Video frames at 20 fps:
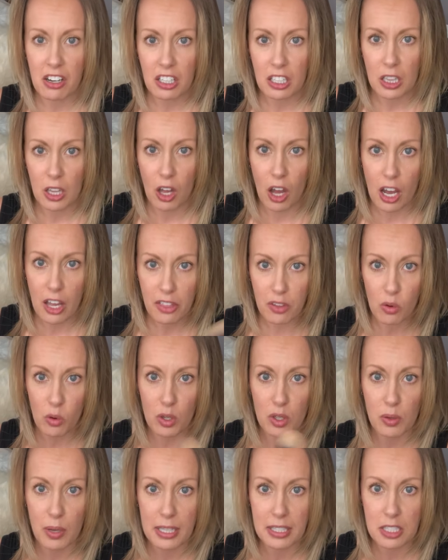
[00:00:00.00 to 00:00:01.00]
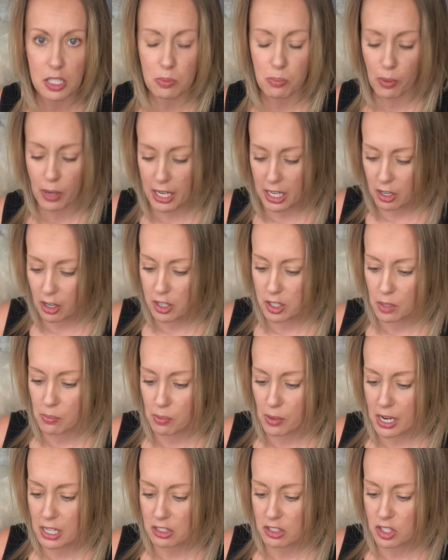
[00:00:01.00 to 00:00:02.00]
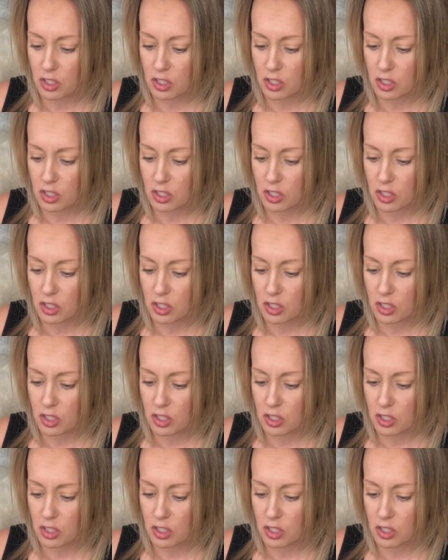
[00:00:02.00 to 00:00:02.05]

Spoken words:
a cloth or you can spray it on your brush.